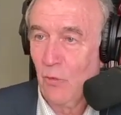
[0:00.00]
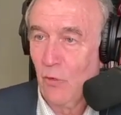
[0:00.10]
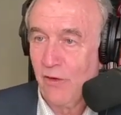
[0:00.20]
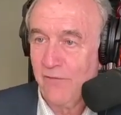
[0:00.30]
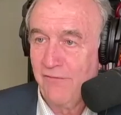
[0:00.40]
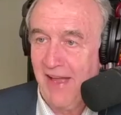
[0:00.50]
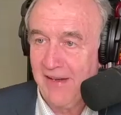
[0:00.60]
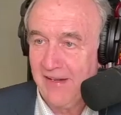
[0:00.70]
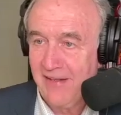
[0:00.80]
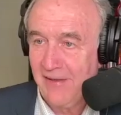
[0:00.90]
war
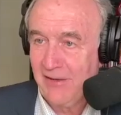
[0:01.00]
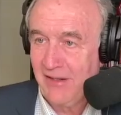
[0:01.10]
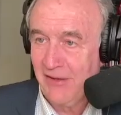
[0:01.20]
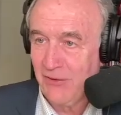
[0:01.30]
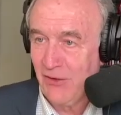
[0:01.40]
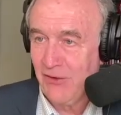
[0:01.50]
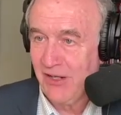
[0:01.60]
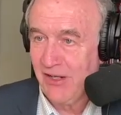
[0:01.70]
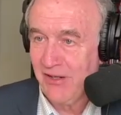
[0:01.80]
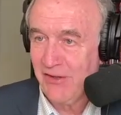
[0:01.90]
vet,
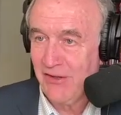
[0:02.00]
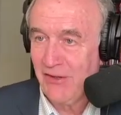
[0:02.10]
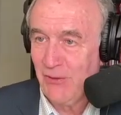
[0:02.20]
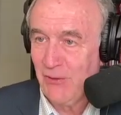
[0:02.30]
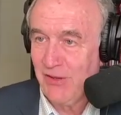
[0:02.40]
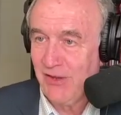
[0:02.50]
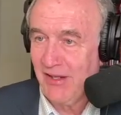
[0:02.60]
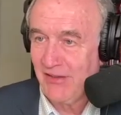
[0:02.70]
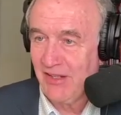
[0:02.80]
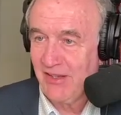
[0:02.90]
turned 102 and
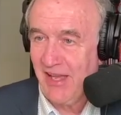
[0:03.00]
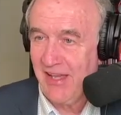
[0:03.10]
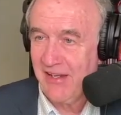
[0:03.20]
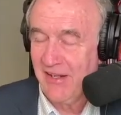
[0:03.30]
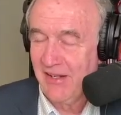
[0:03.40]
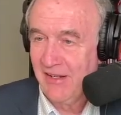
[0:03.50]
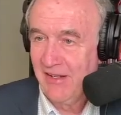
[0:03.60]
things like that.